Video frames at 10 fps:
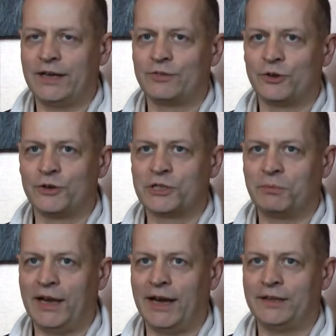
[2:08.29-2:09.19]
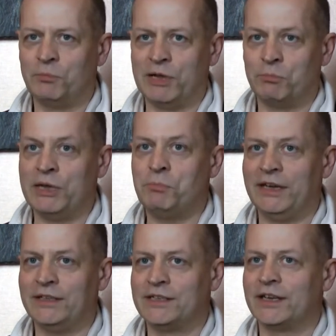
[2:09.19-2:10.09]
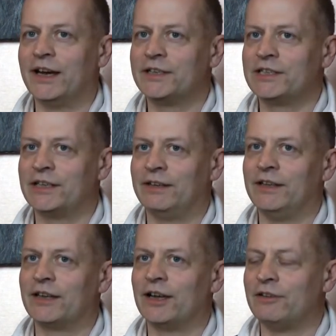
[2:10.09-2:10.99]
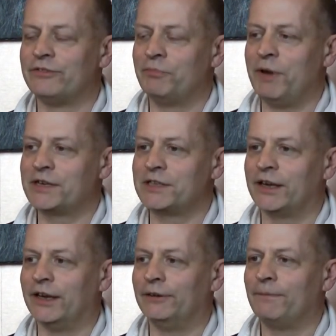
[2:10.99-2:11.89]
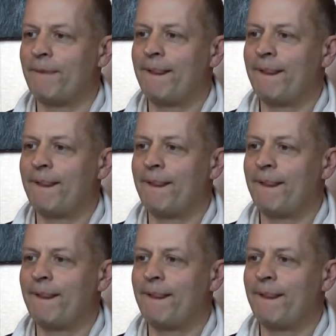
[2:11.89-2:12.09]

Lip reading: of course, we had the big BP disaster in the Gulf of Mexico,